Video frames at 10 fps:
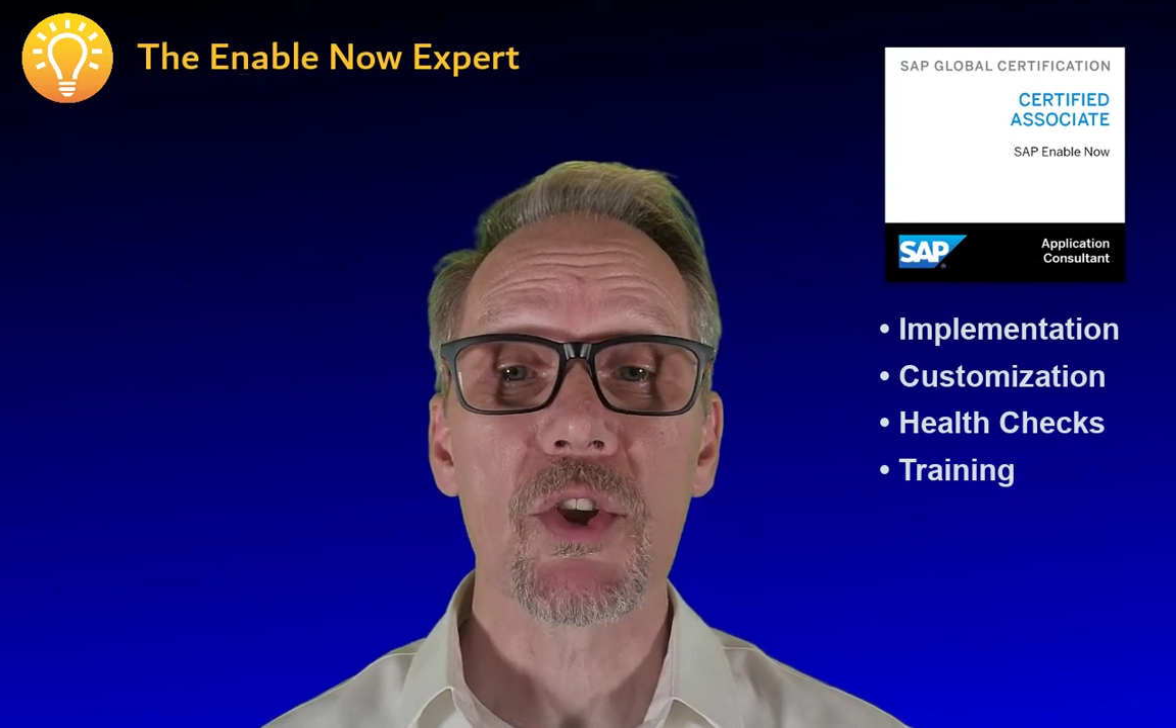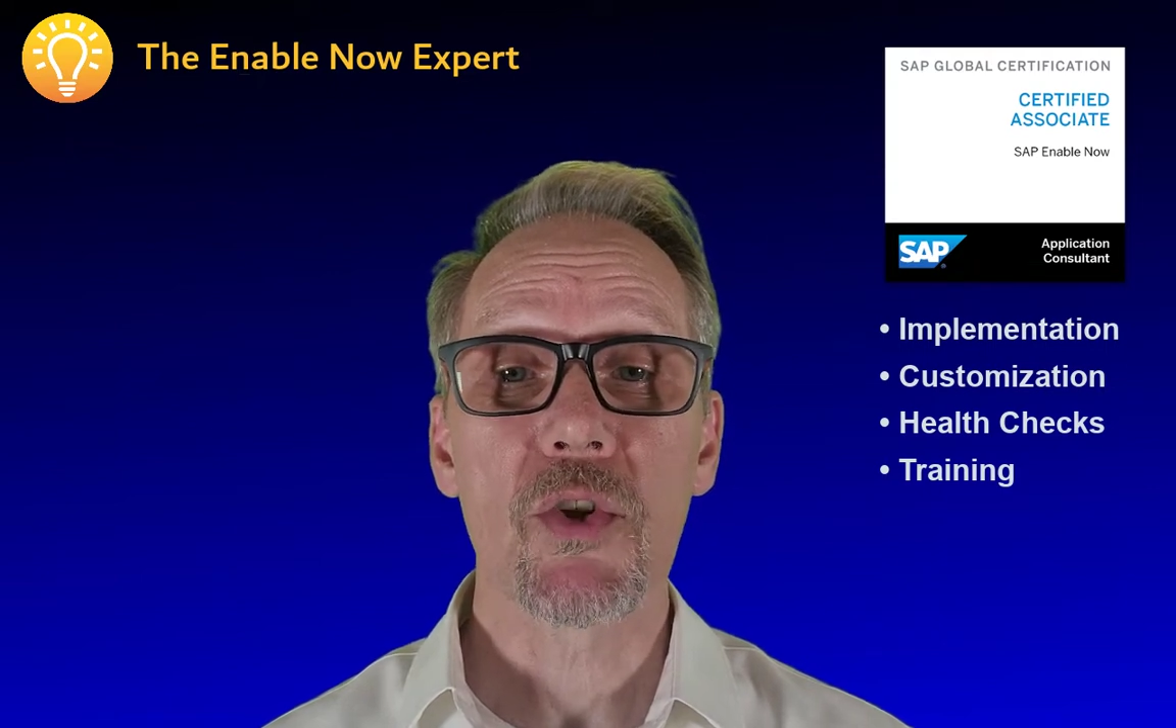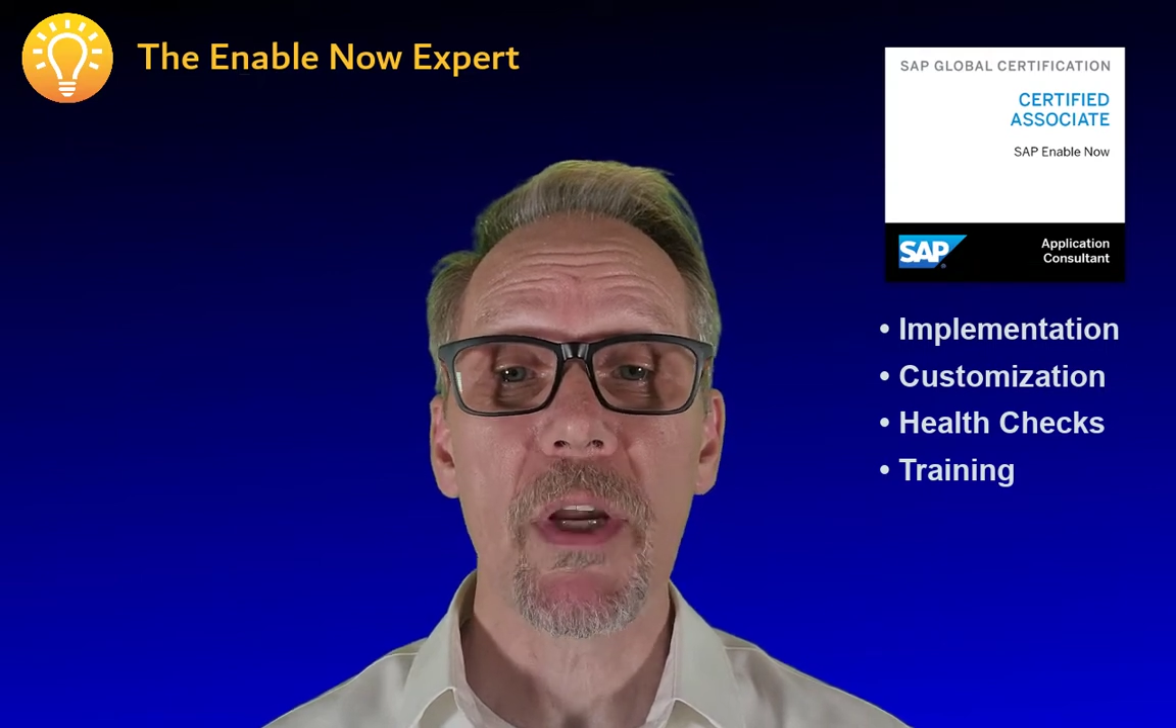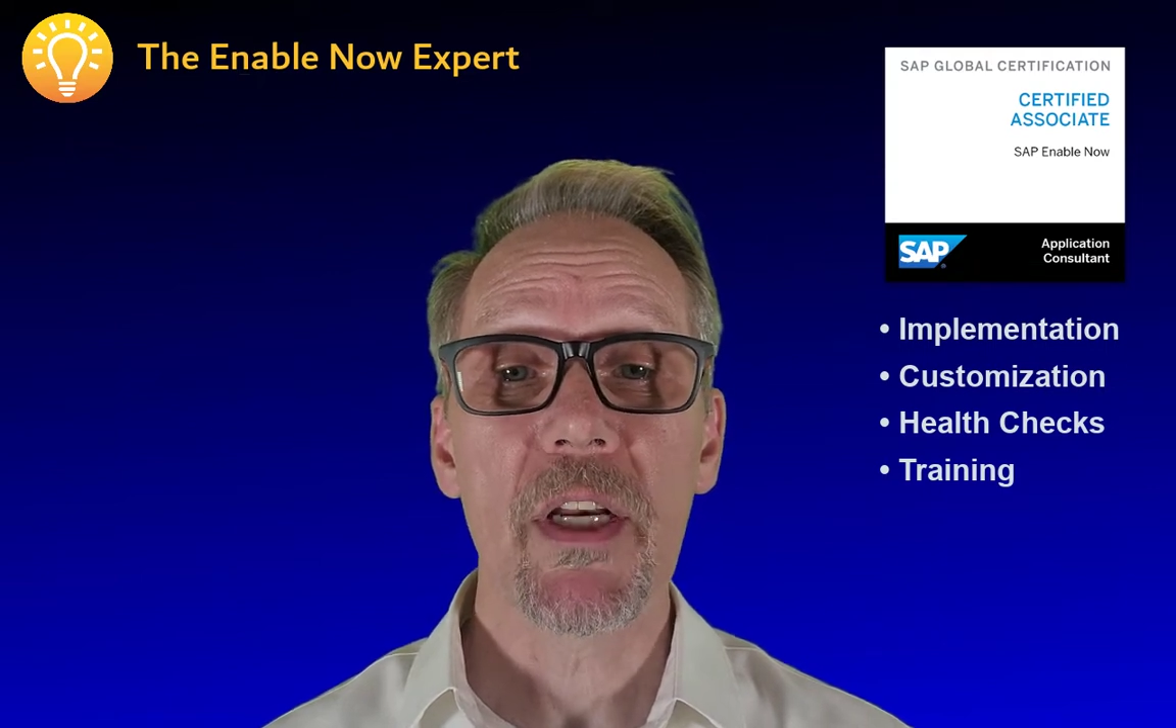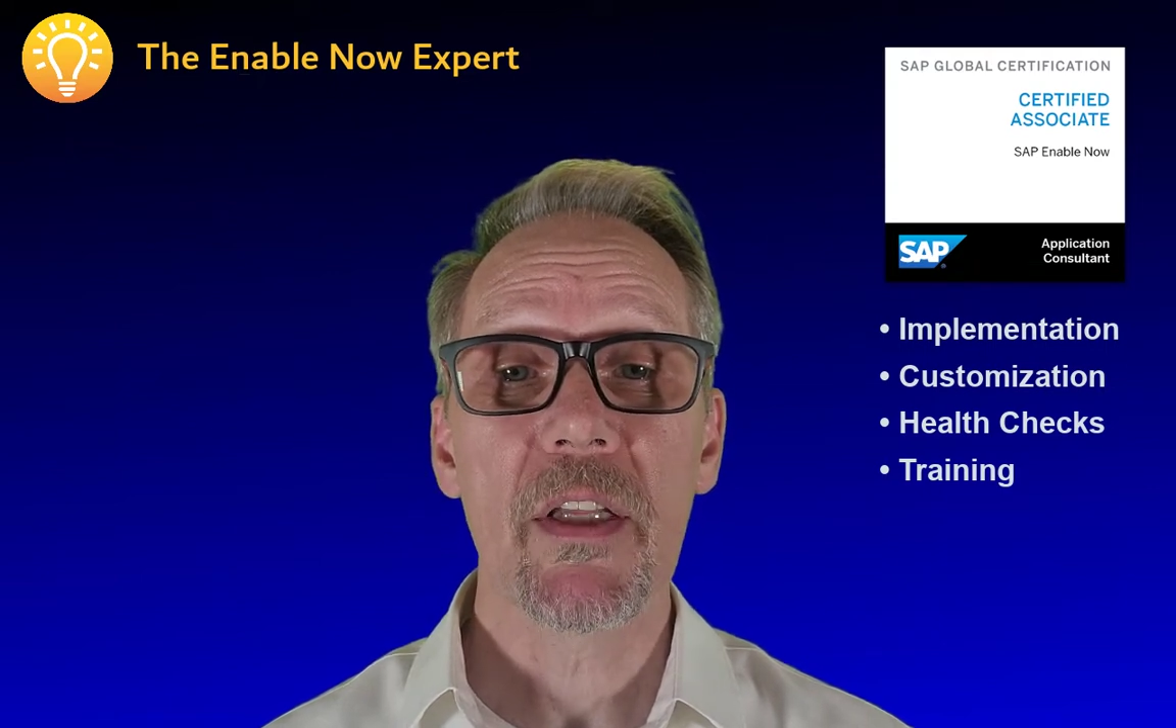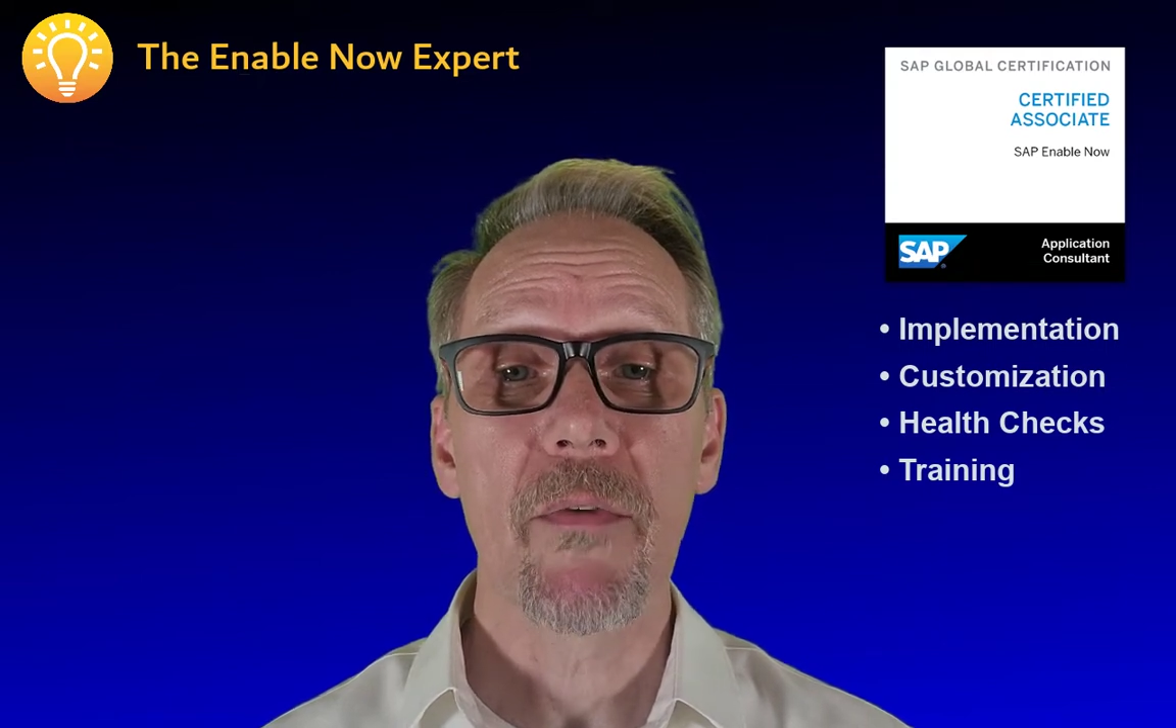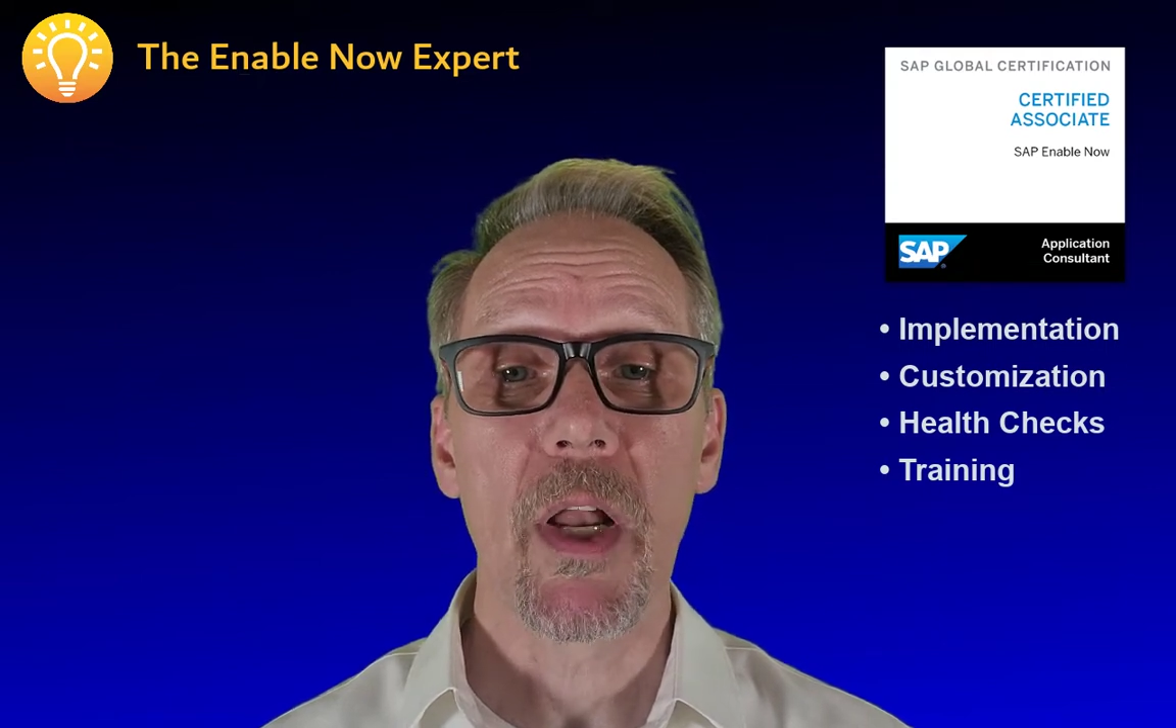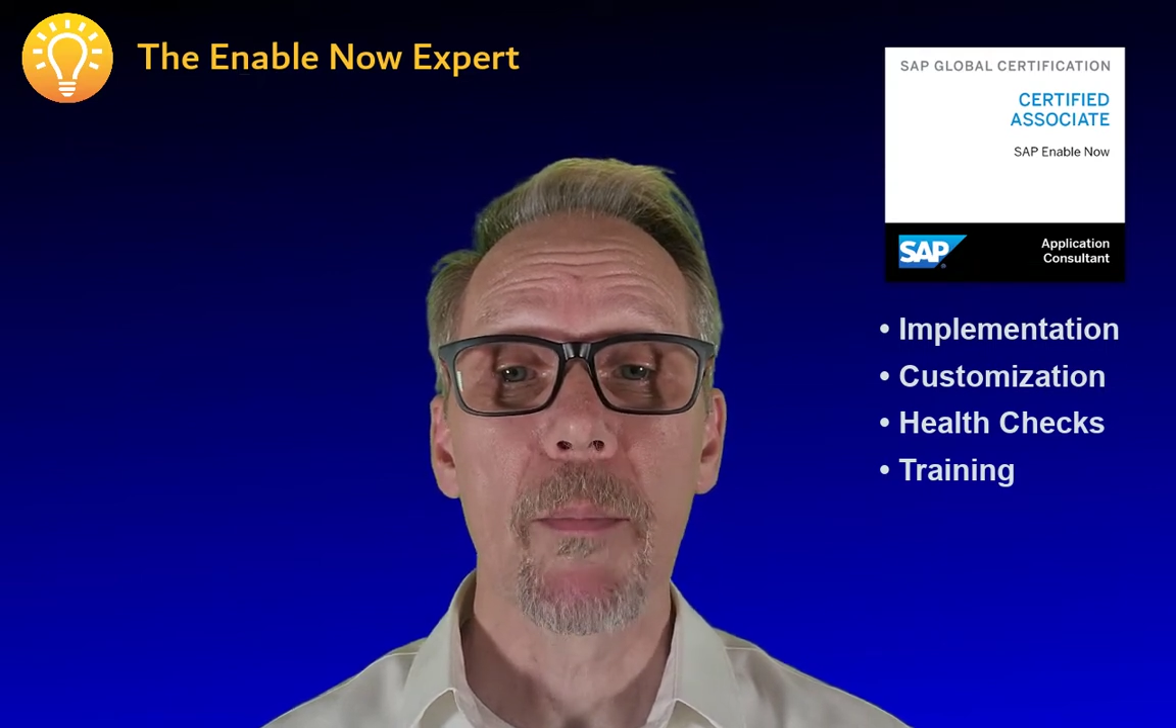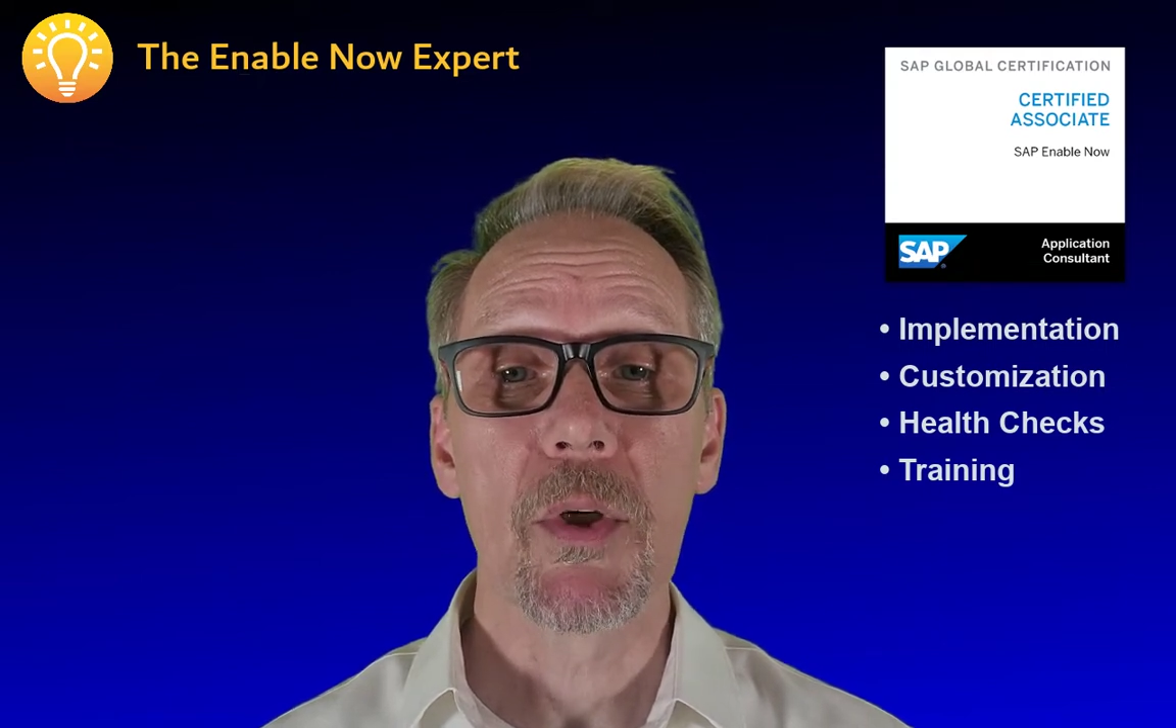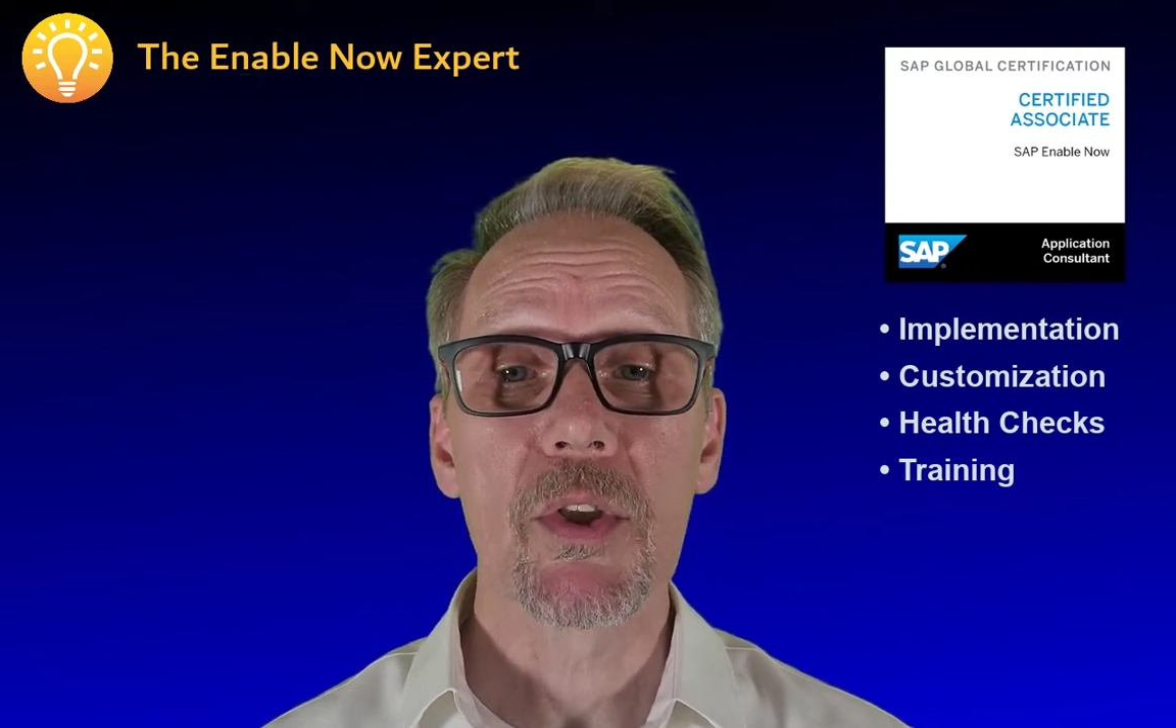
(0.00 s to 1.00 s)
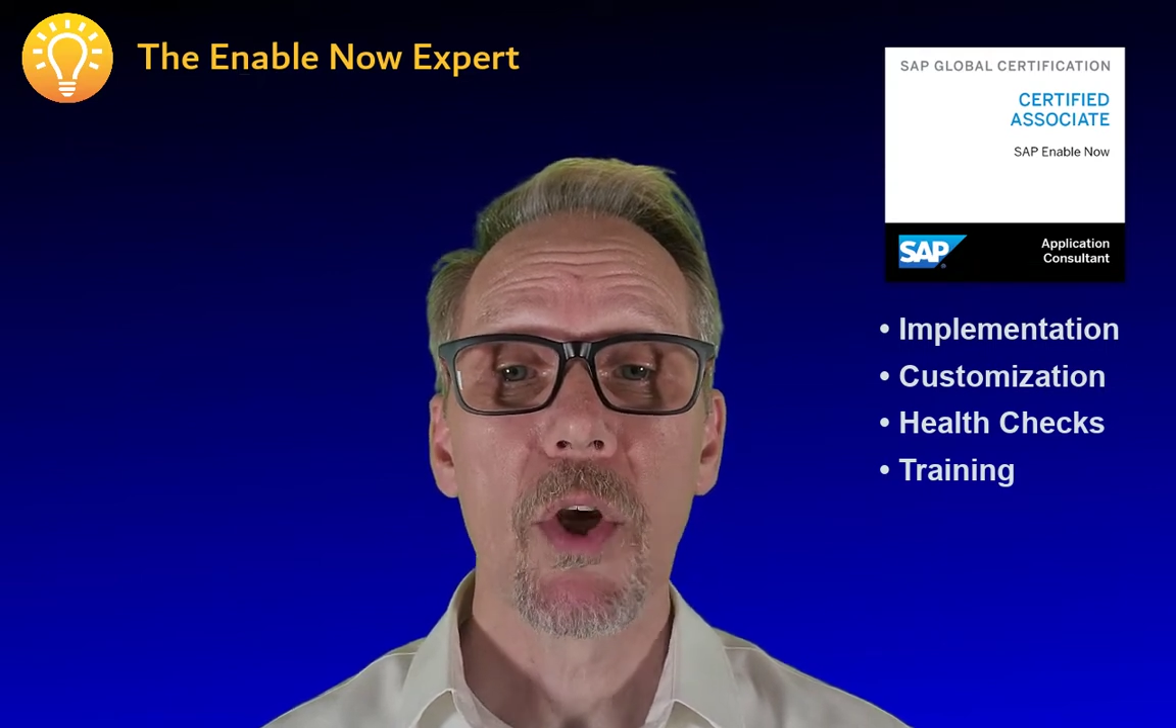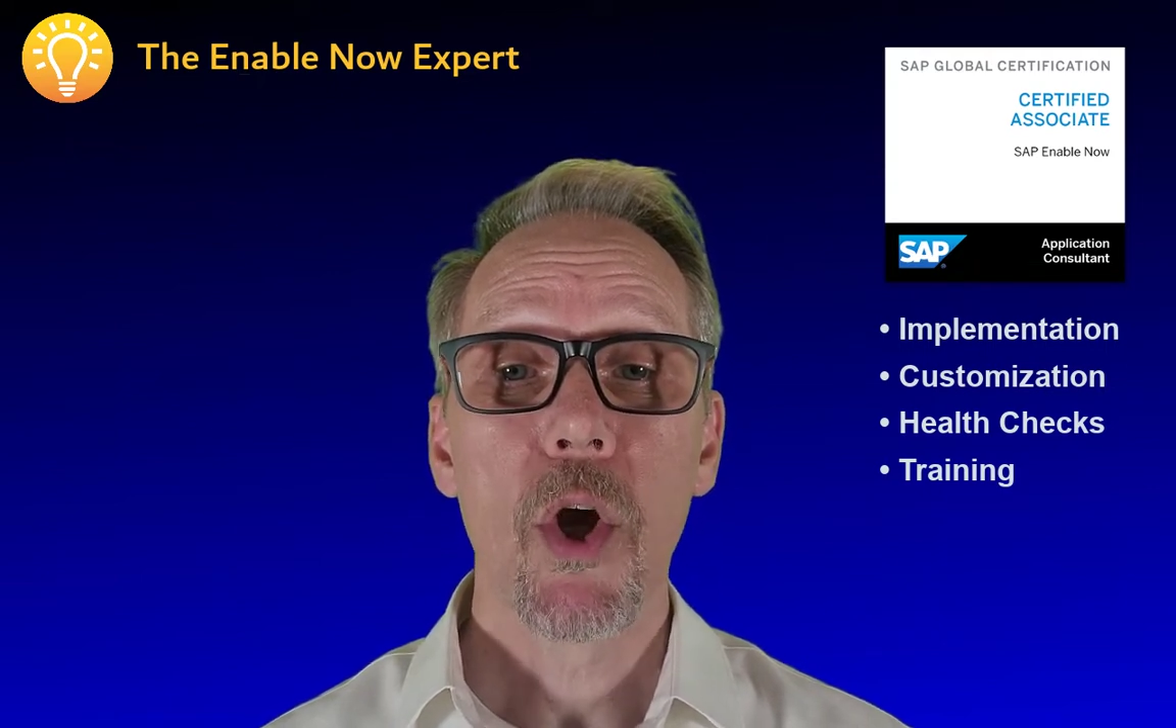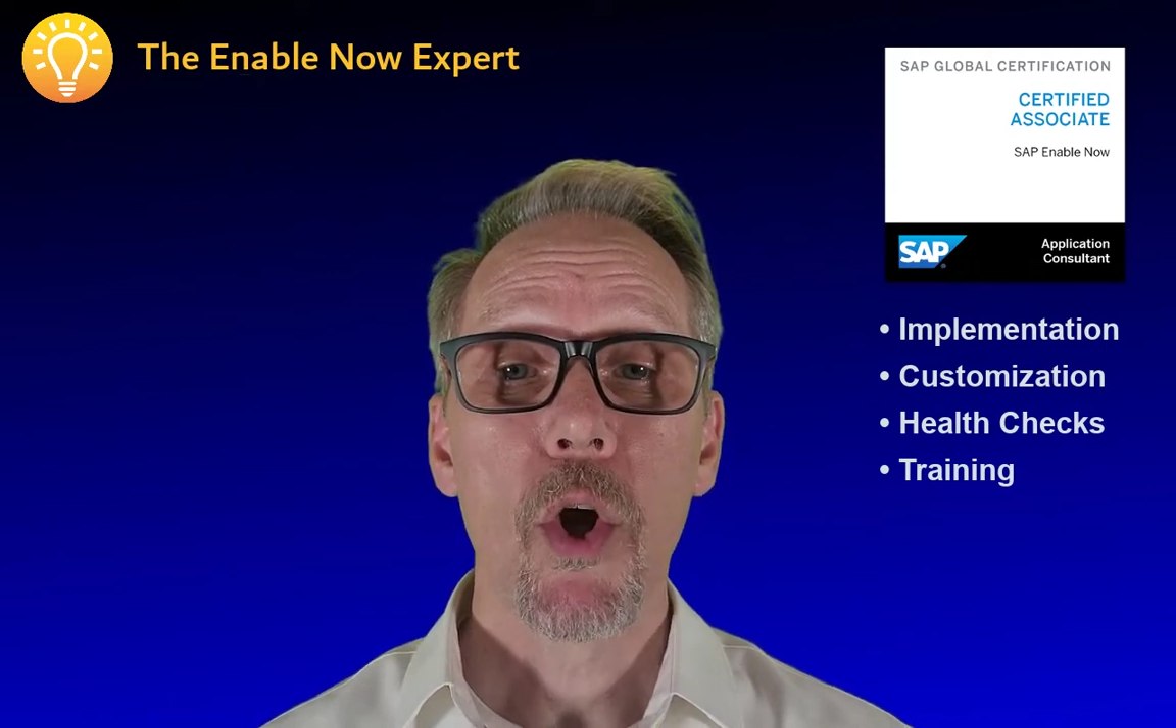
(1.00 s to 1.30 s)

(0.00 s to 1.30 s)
training developers